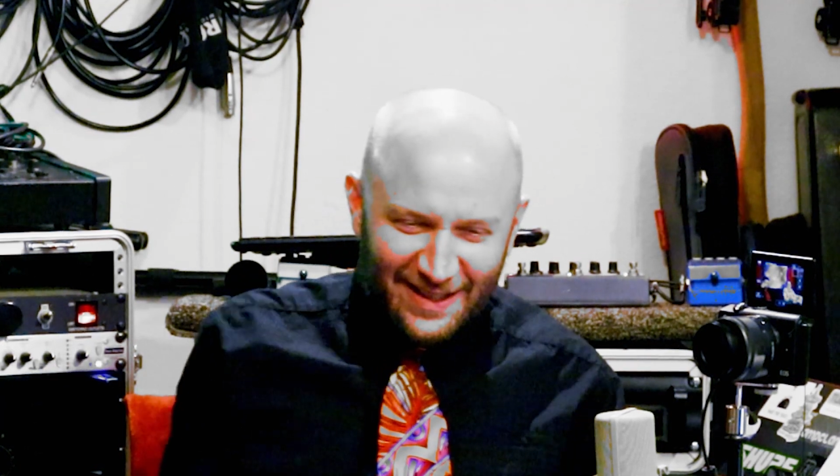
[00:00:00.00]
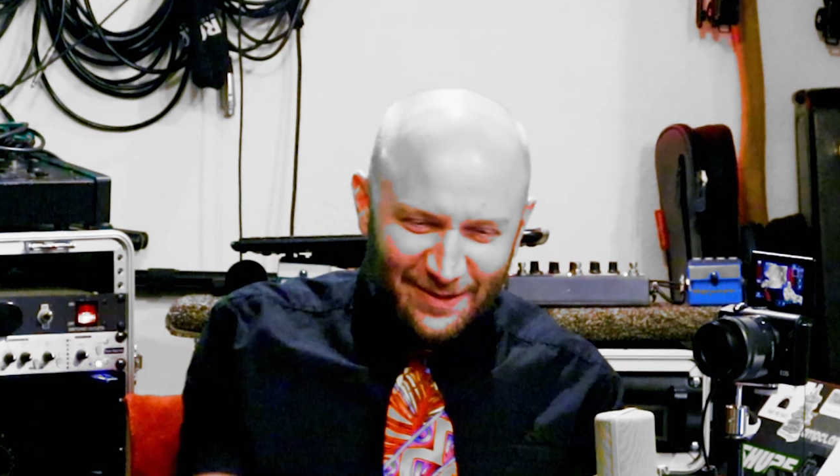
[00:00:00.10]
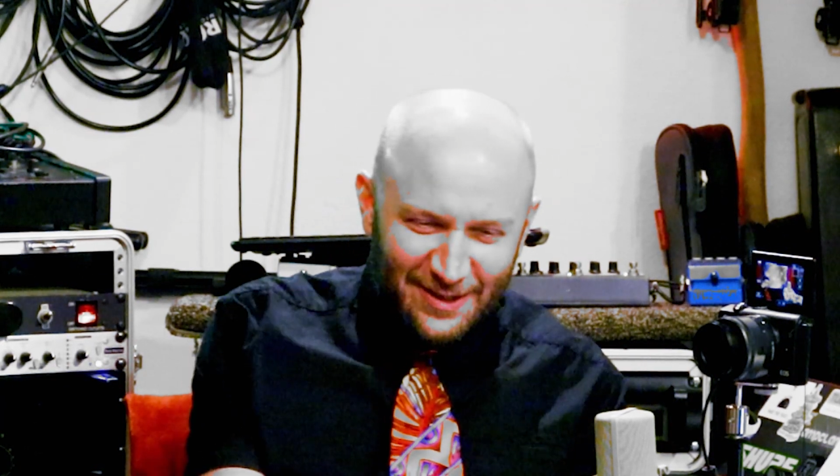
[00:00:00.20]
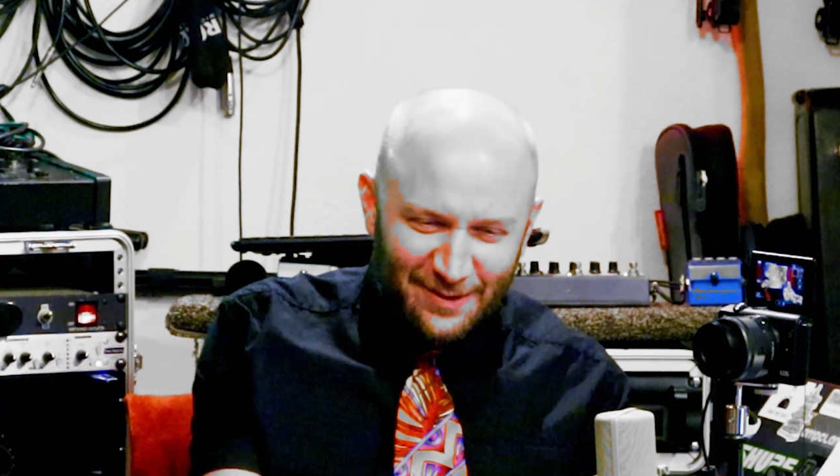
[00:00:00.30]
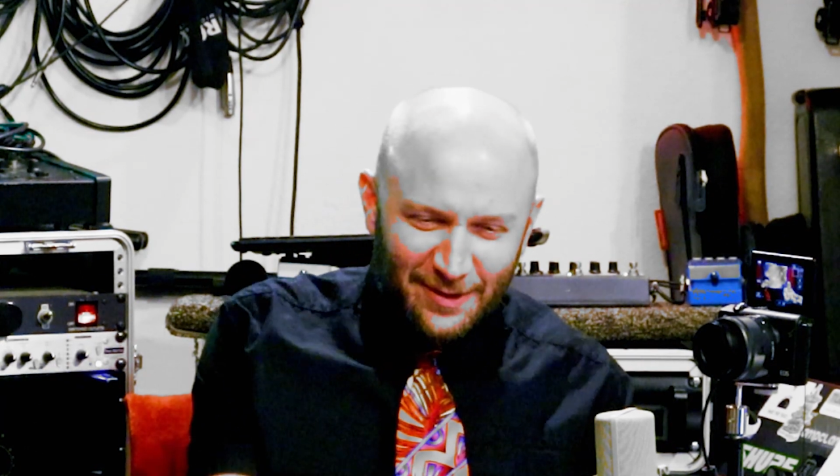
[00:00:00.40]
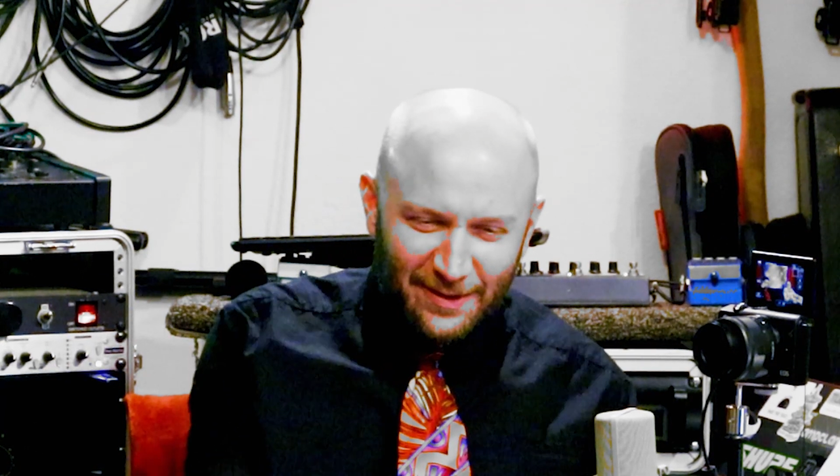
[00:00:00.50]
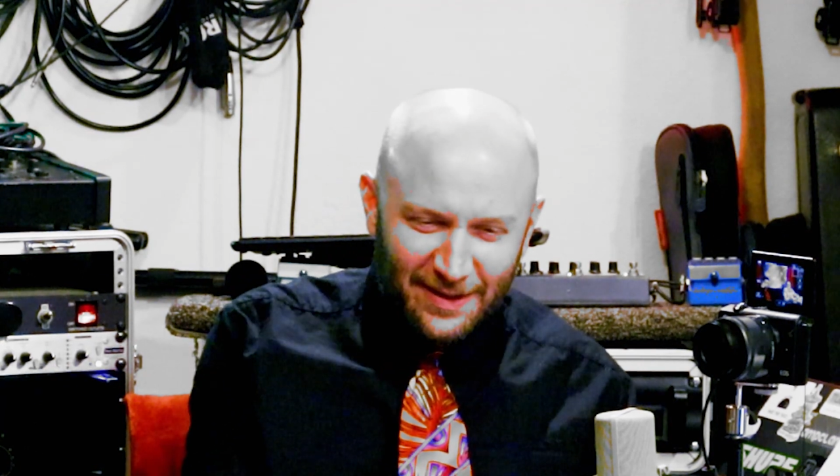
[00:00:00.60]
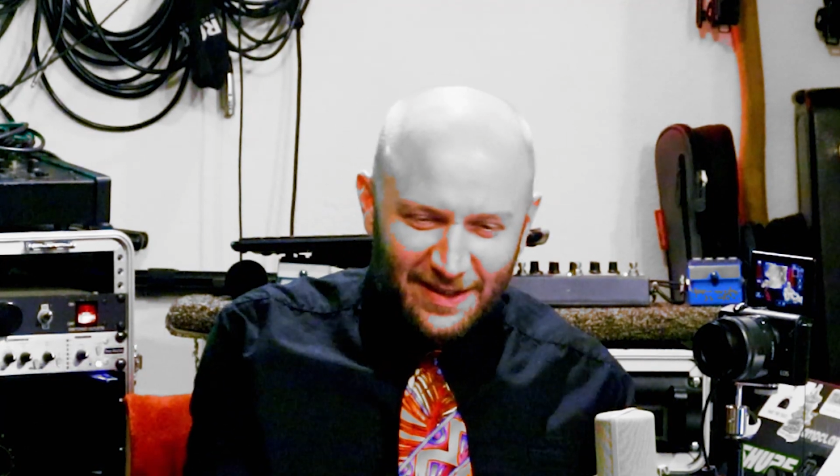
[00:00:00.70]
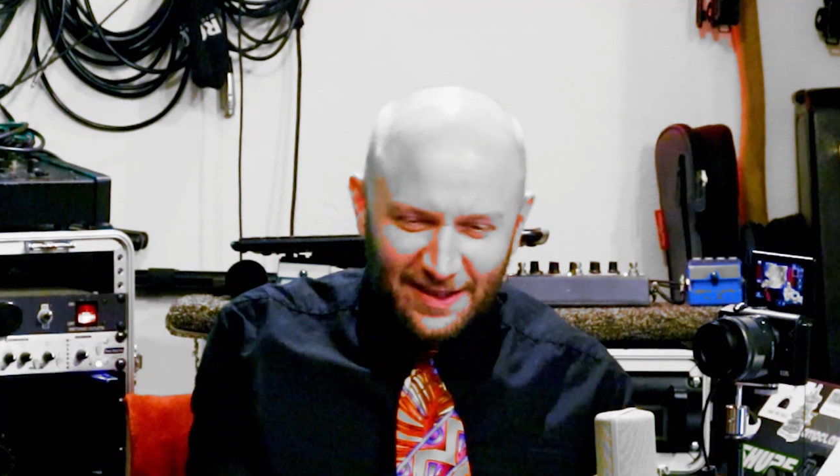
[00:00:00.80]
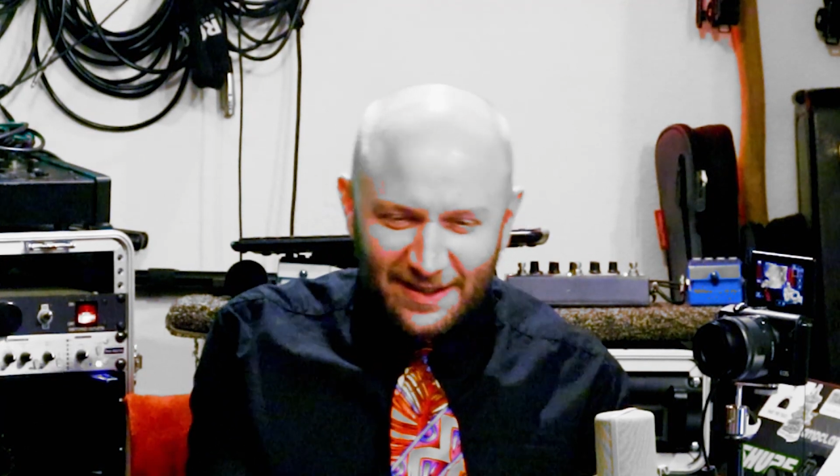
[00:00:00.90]
I always wear
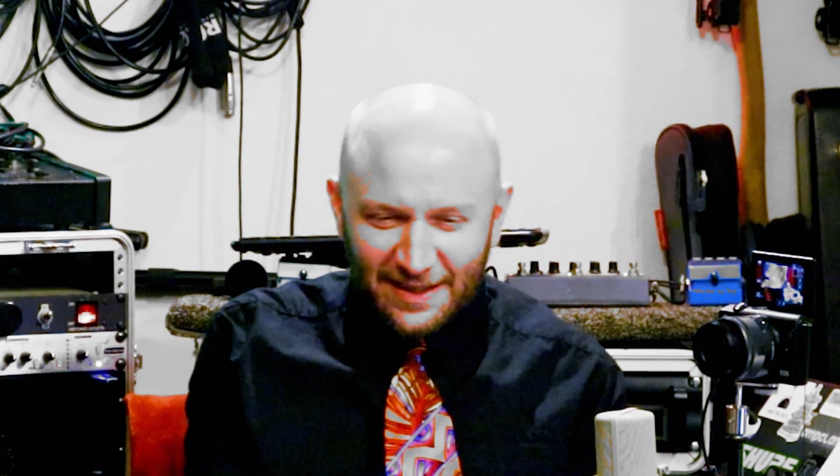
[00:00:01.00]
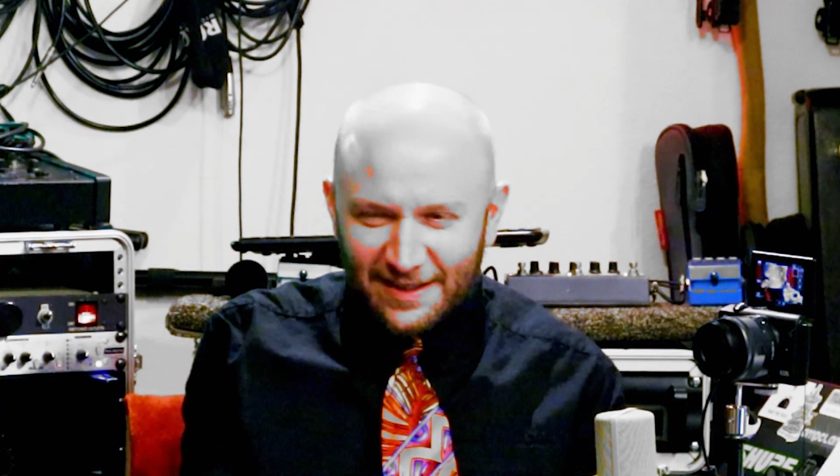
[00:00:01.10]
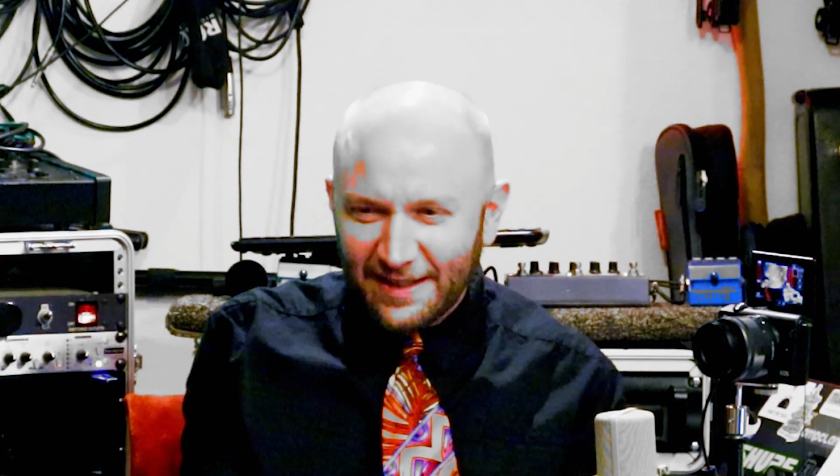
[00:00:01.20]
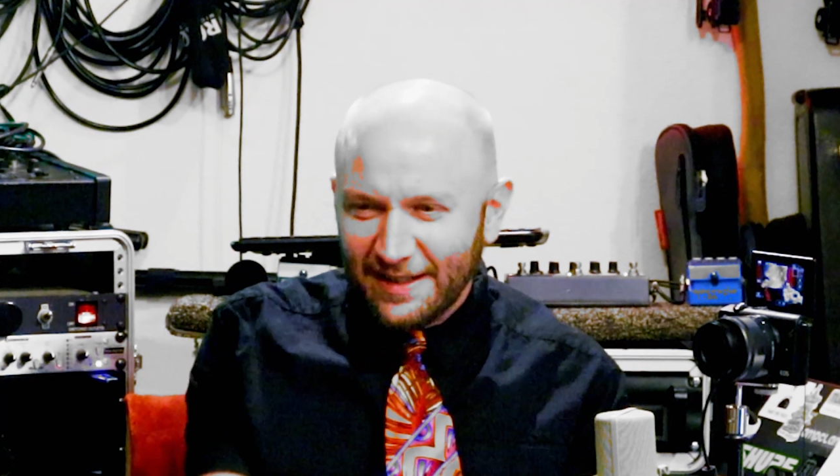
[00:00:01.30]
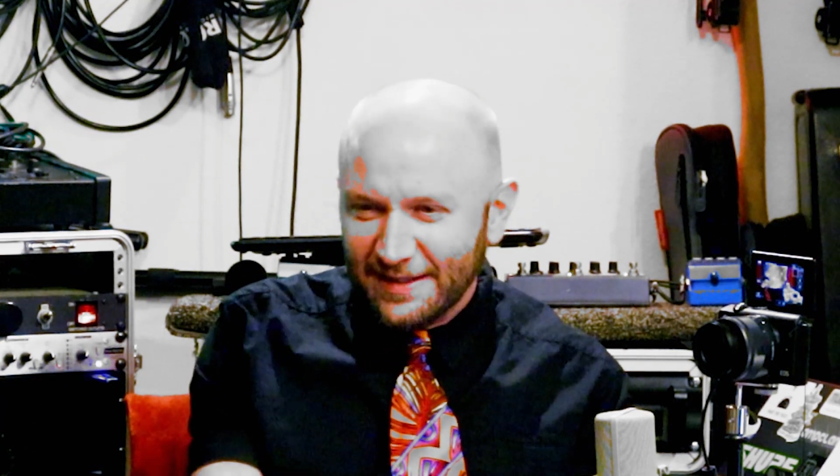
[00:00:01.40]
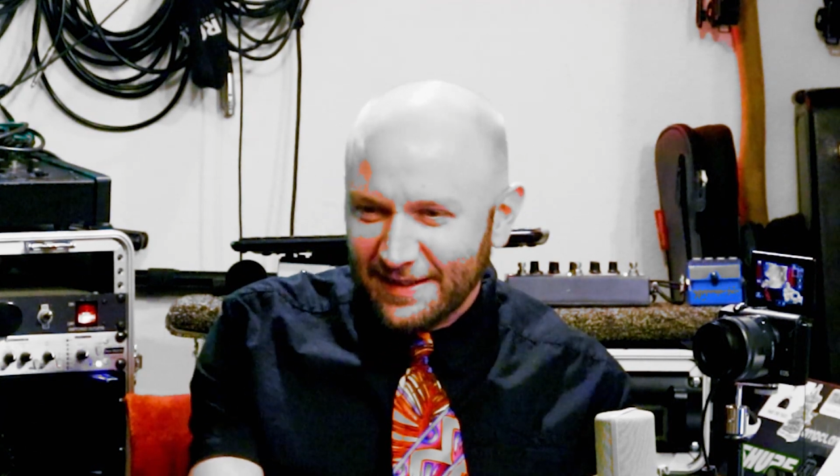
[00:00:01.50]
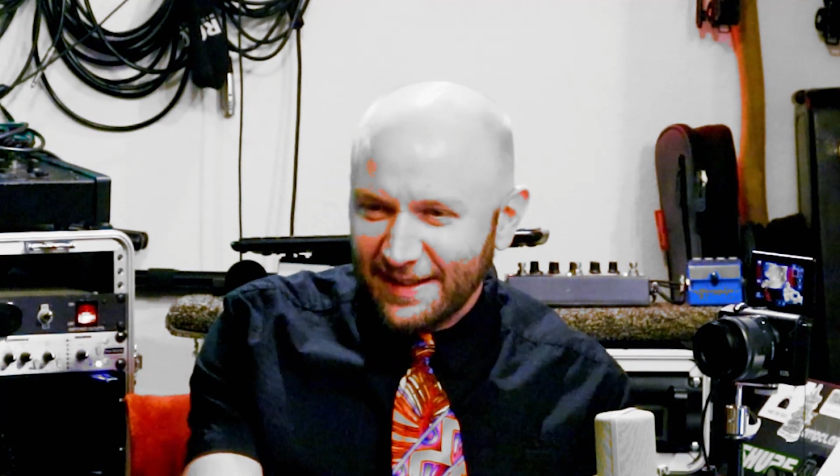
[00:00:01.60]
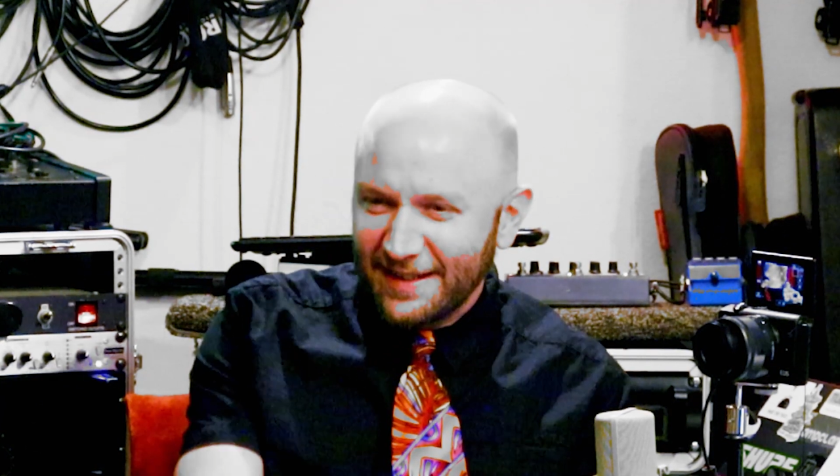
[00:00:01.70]
my yeah, DC that's, uh, socks. Uh,